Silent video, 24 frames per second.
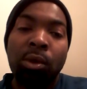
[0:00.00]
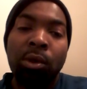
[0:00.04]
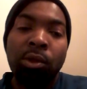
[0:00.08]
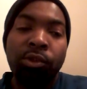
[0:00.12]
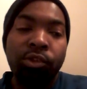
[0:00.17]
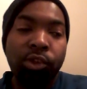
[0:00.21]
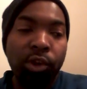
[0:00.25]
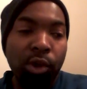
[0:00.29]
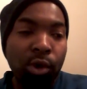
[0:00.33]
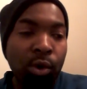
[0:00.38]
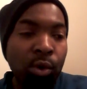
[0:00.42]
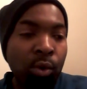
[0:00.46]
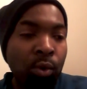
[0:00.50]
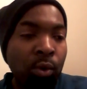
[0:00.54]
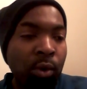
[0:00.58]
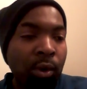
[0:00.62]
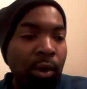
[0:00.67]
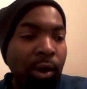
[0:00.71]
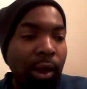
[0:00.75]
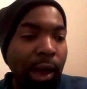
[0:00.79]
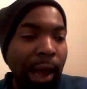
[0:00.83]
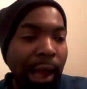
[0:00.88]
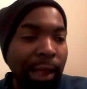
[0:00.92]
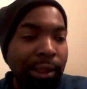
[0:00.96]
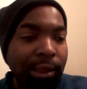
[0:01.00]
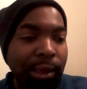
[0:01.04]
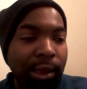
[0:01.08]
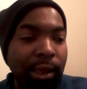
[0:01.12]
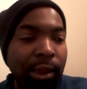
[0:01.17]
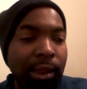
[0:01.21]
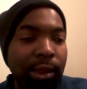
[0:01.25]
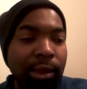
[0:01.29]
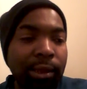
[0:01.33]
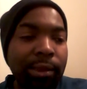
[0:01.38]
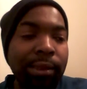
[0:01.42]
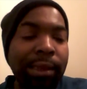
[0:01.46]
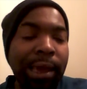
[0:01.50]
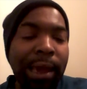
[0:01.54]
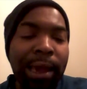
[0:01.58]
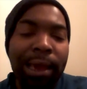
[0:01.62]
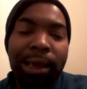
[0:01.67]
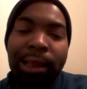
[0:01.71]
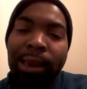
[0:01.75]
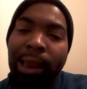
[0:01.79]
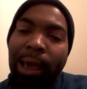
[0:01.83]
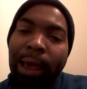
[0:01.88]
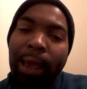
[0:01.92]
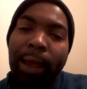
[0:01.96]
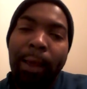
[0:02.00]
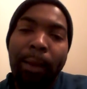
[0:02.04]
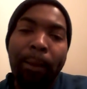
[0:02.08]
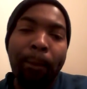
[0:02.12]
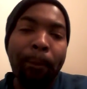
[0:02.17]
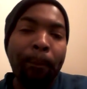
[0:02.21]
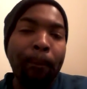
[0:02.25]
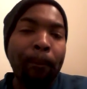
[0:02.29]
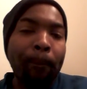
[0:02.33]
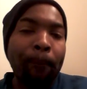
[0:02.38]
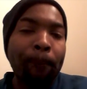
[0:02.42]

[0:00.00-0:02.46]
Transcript: So, at the end of the day, like,